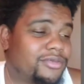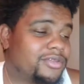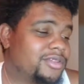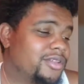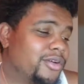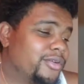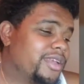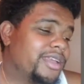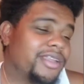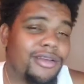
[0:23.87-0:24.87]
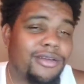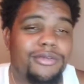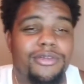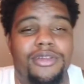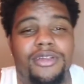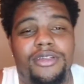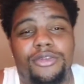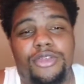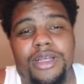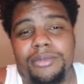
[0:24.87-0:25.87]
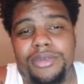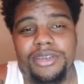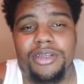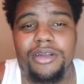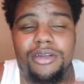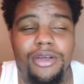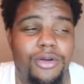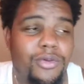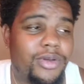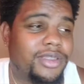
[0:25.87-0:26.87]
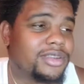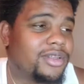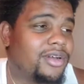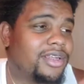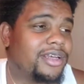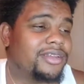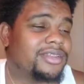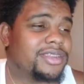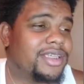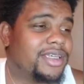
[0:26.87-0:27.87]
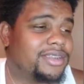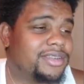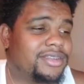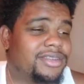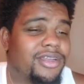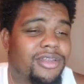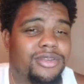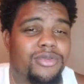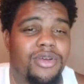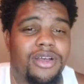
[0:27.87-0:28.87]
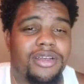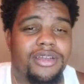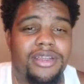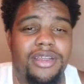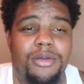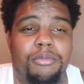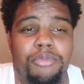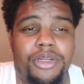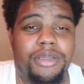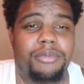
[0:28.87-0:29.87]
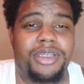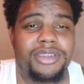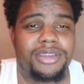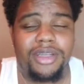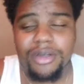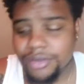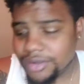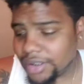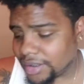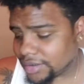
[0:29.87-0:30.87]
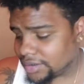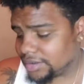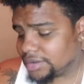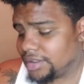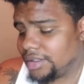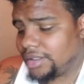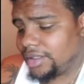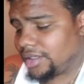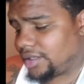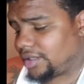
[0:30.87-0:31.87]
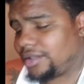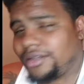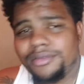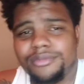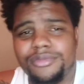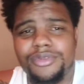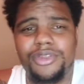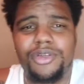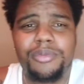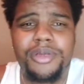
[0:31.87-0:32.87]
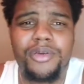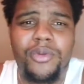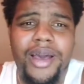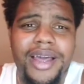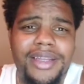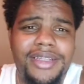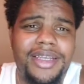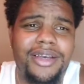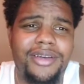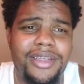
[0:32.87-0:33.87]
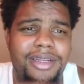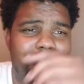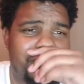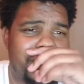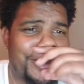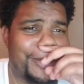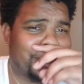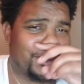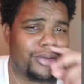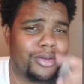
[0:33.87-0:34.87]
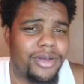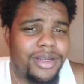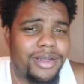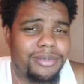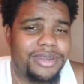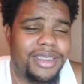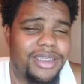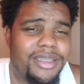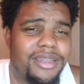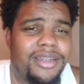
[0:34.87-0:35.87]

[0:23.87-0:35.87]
Go Yayo dropped the song No Quiz, calling out his cousin Sauce Walka pretty much the whole Texas. And um, dude been wilding out here, man. You know what I'm saying?